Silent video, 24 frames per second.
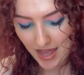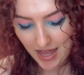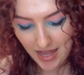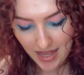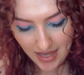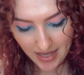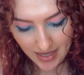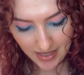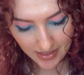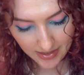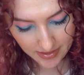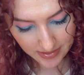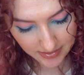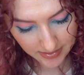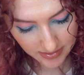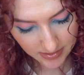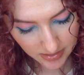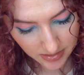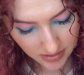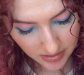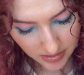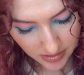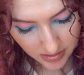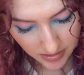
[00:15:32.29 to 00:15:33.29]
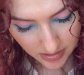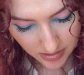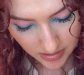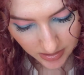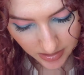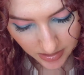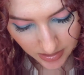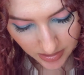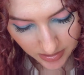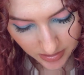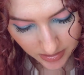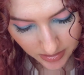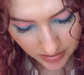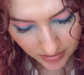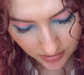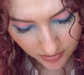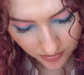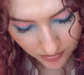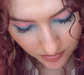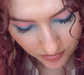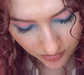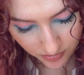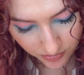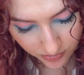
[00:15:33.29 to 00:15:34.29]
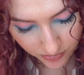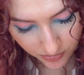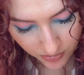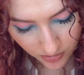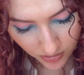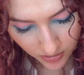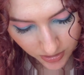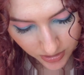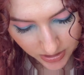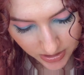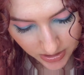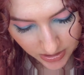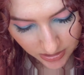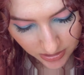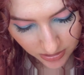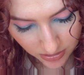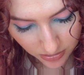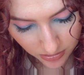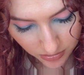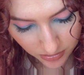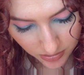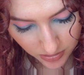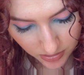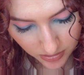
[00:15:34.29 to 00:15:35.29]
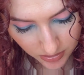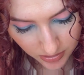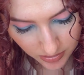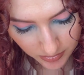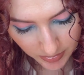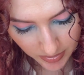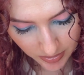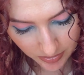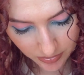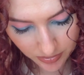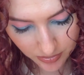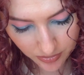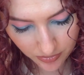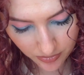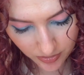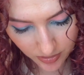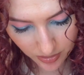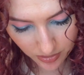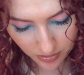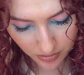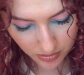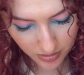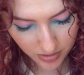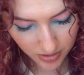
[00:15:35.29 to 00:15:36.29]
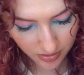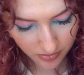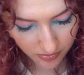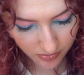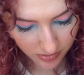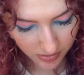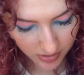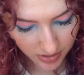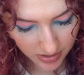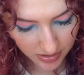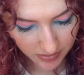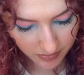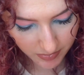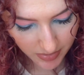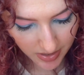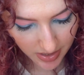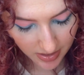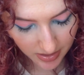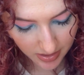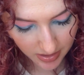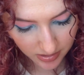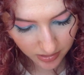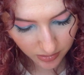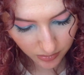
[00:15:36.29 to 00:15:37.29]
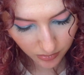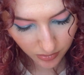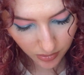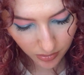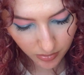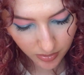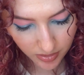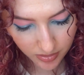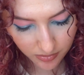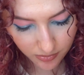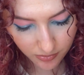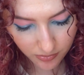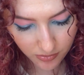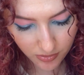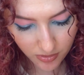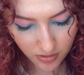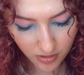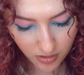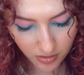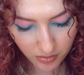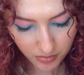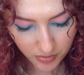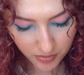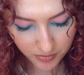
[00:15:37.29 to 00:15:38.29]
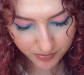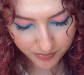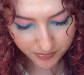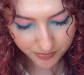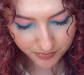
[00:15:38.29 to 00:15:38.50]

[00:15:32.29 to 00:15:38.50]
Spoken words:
And for the total amount of uses for this palette, we went from